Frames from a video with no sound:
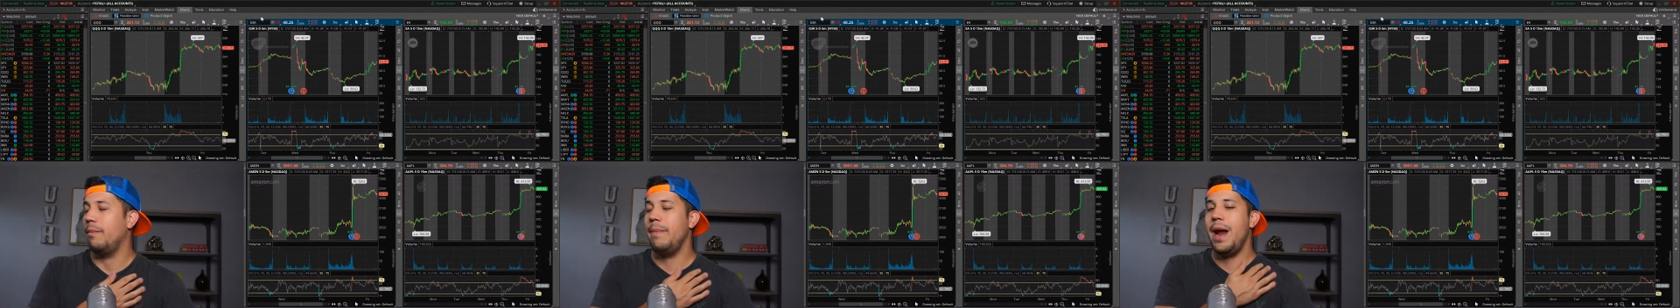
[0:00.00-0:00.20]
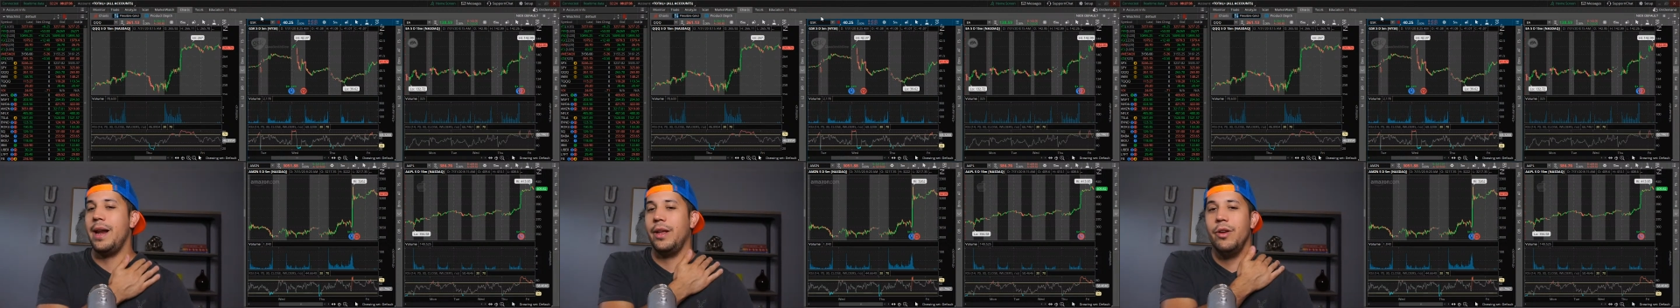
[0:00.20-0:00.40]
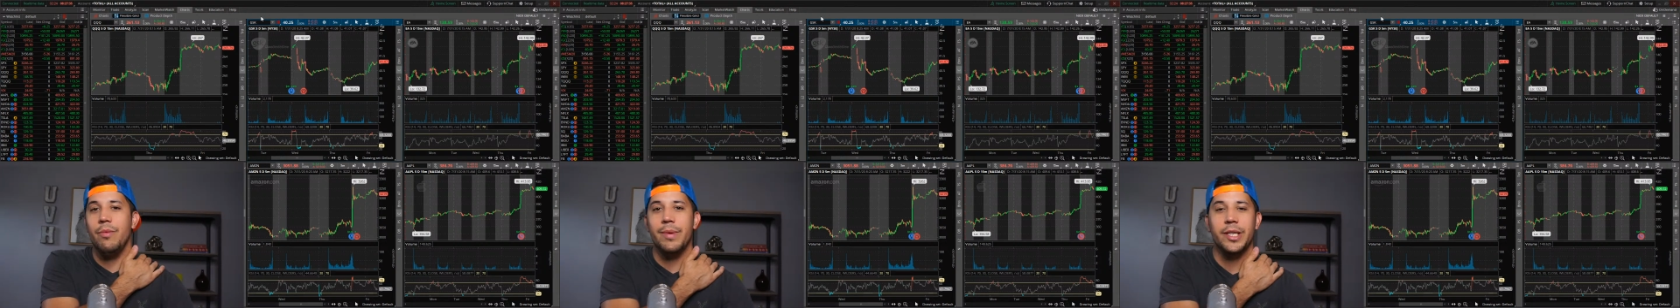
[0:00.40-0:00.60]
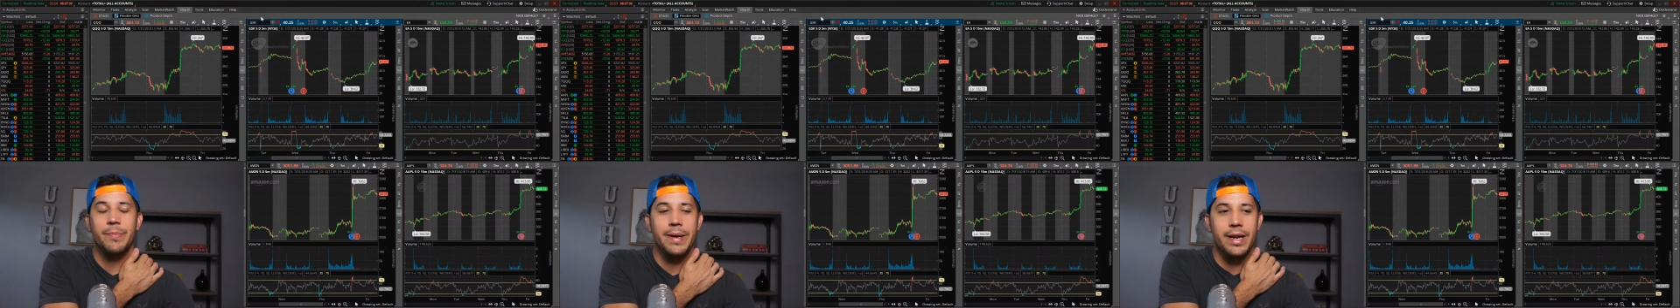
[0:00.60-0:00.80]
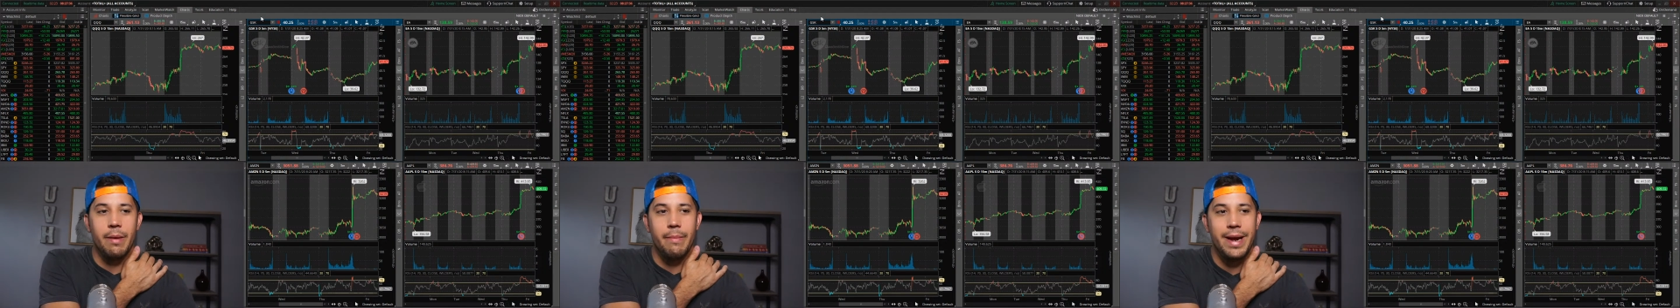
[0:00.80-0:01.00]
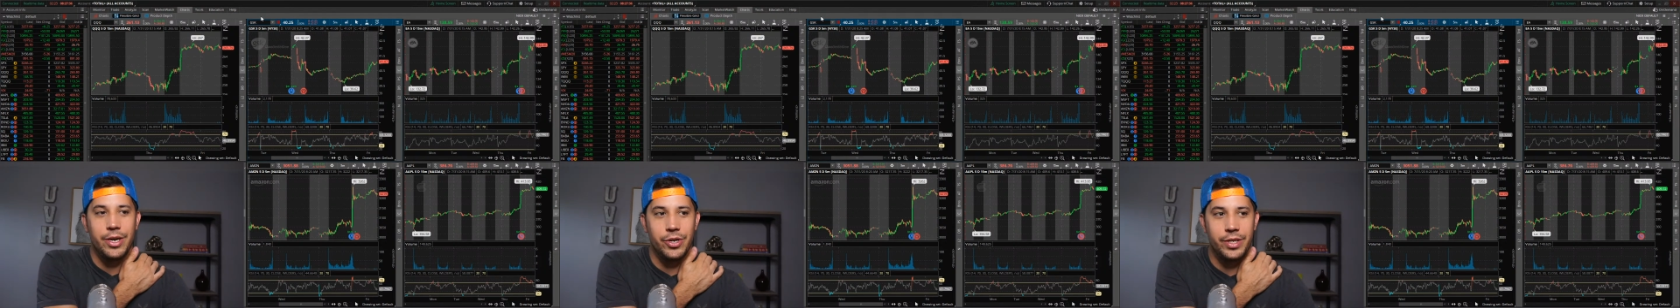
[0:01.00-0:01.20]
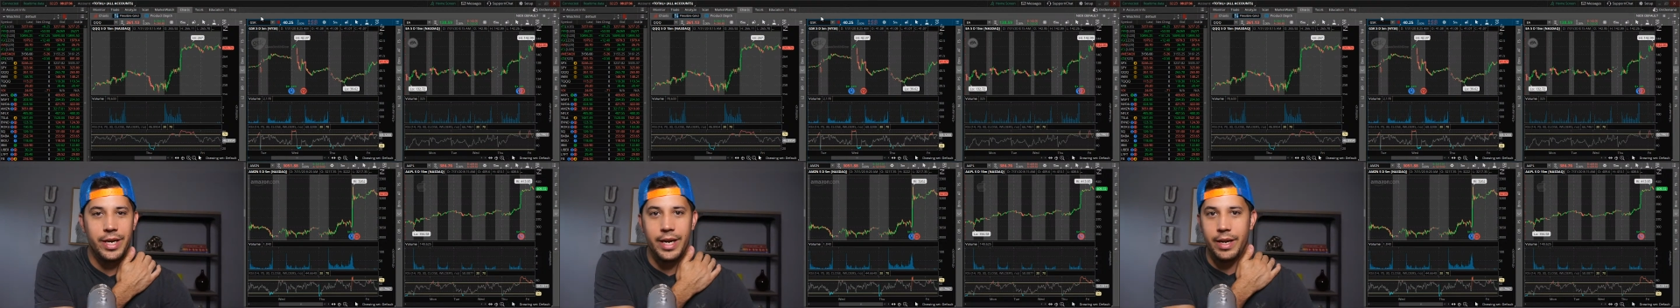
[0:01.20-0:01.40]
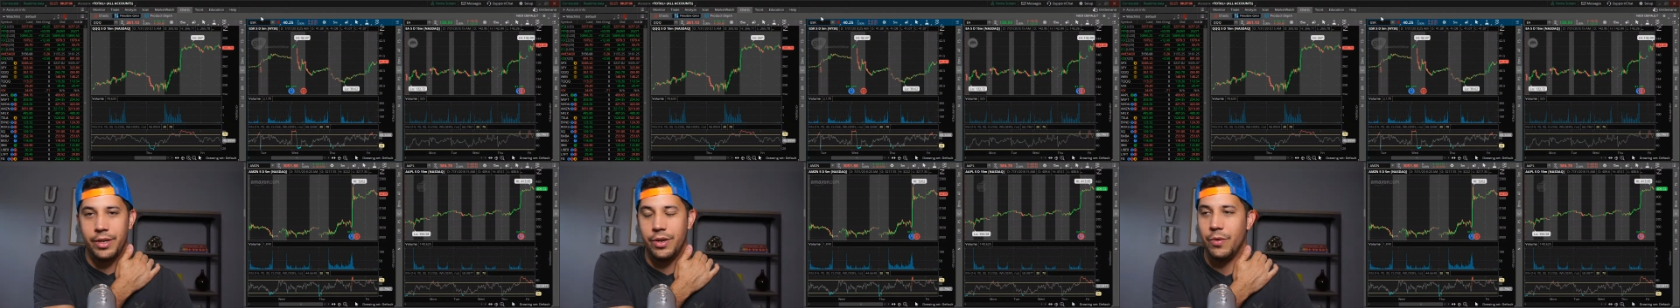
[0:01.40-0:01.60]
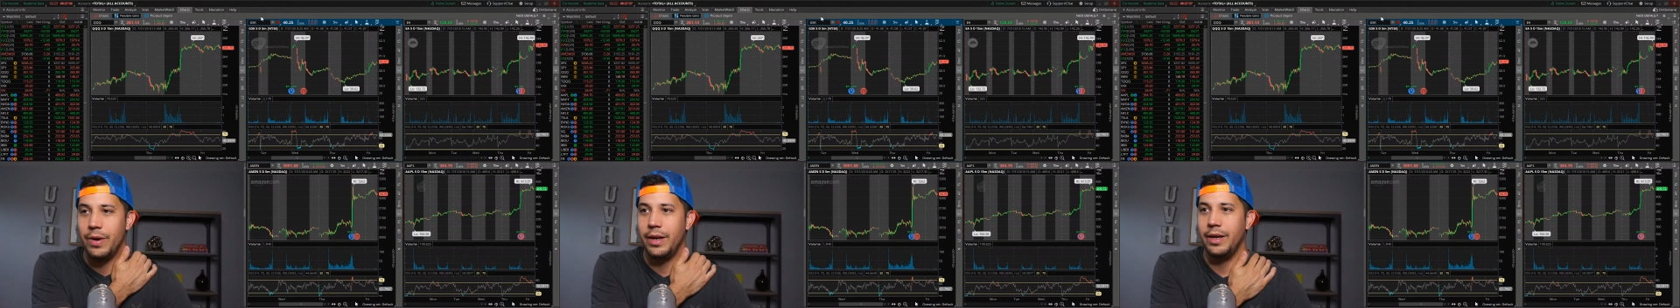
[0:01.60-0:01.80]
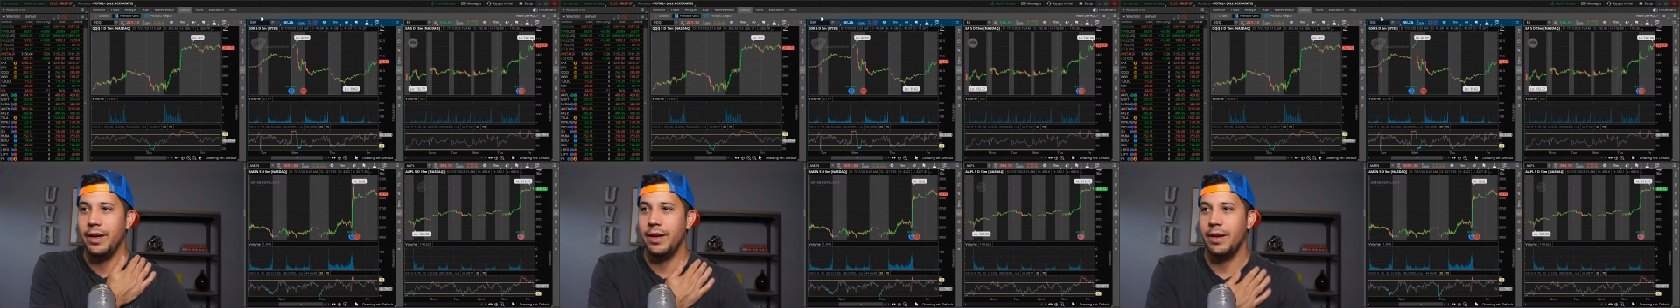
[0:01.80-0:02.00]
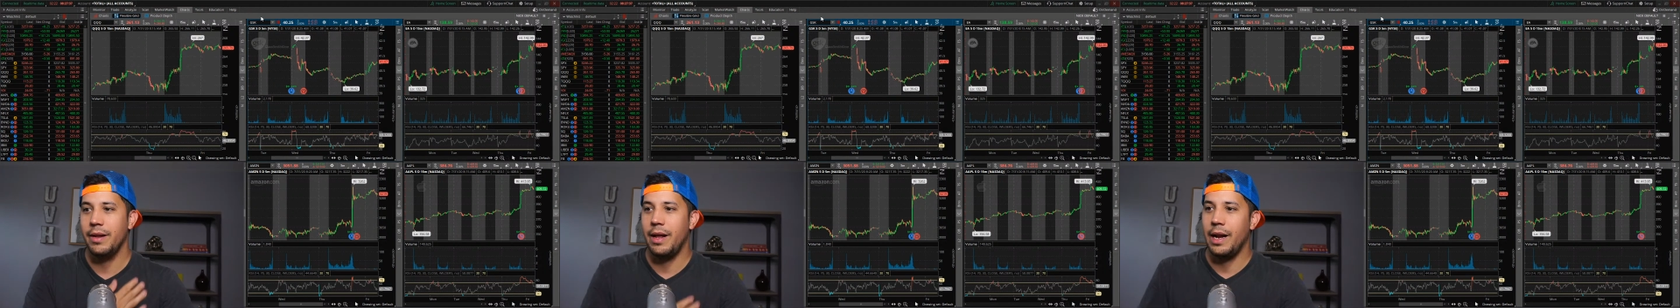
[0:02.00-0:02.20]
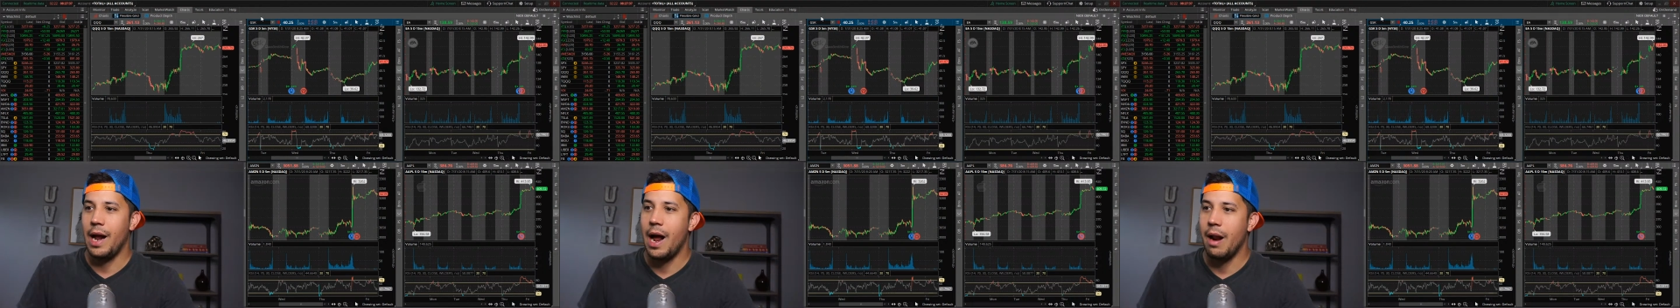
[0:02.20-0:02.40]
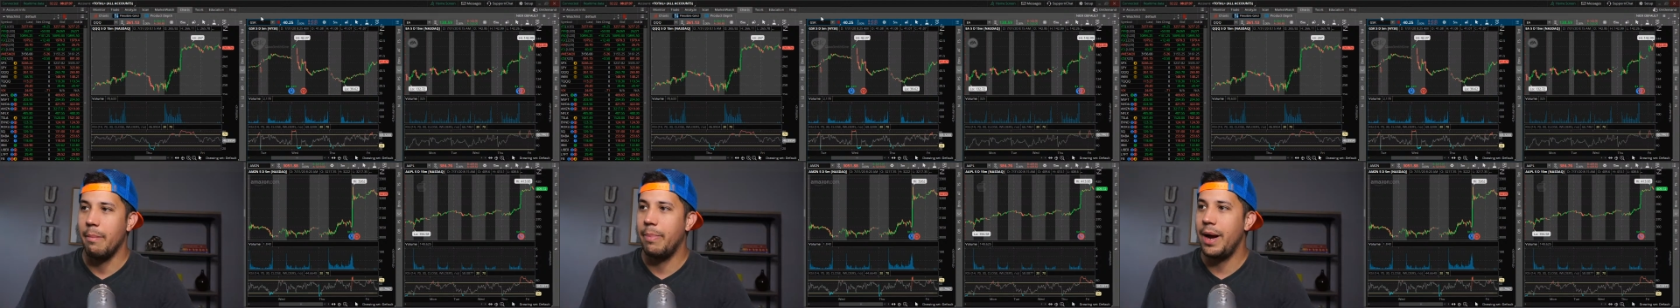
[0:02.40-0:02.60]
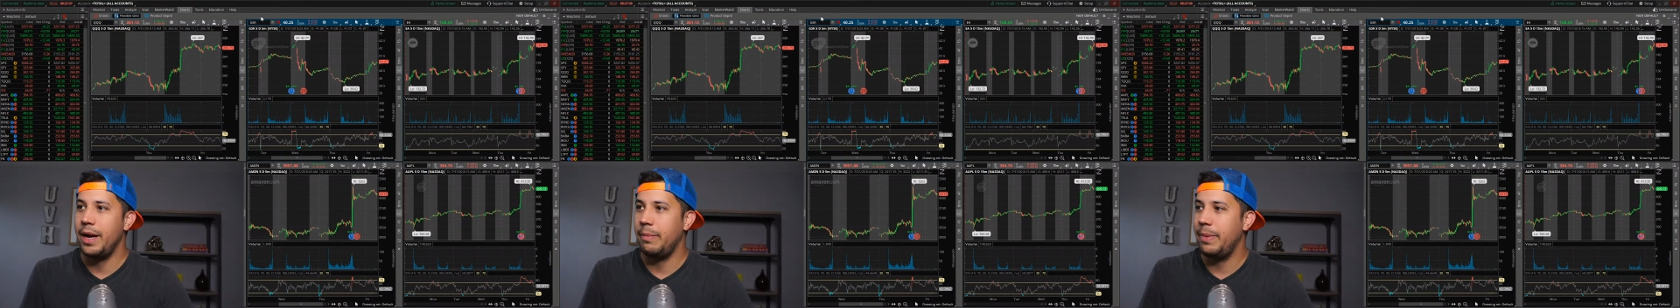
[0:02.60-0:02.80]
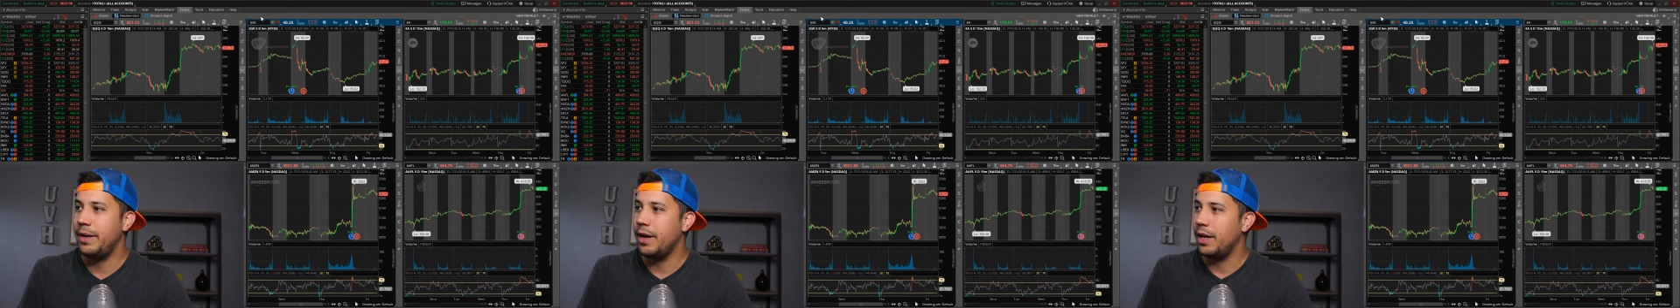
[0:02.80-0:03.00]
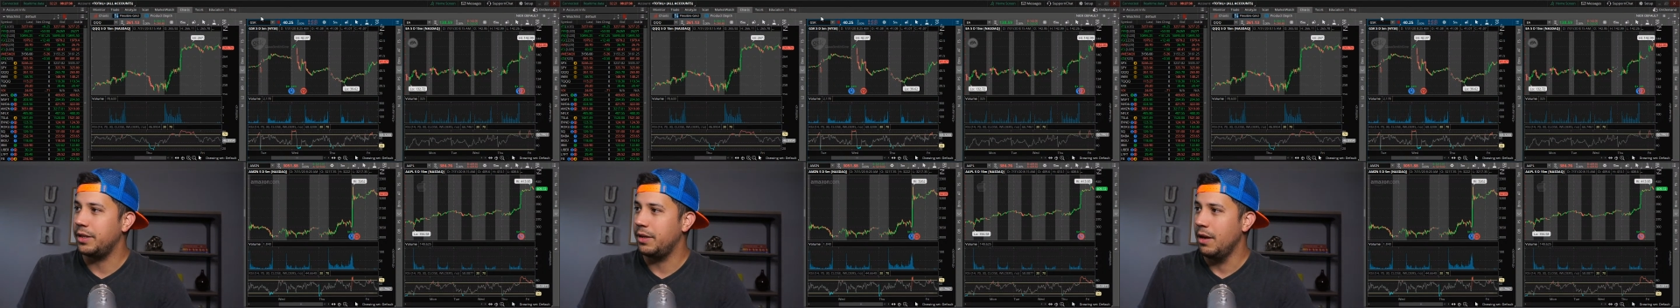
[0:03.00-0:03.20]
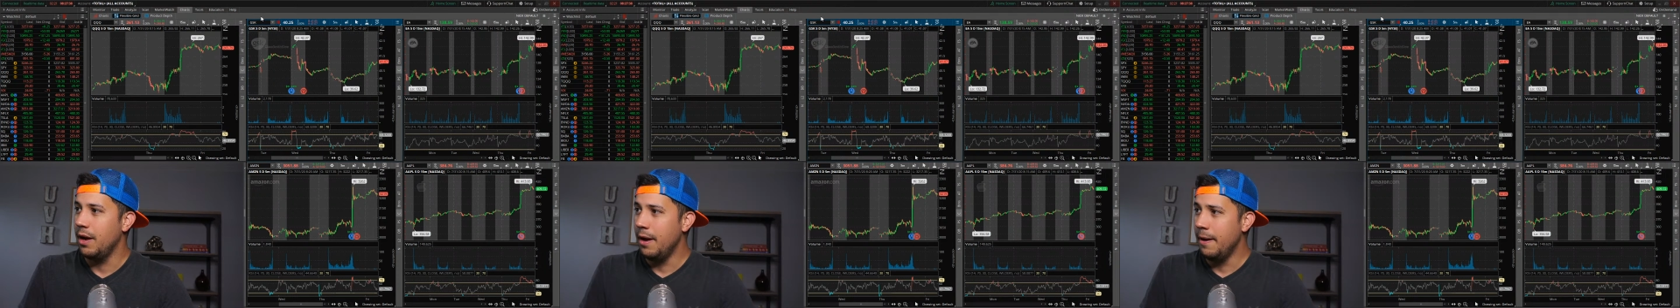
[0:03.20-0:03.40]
Manny, you must be in a major city doing on a bike, because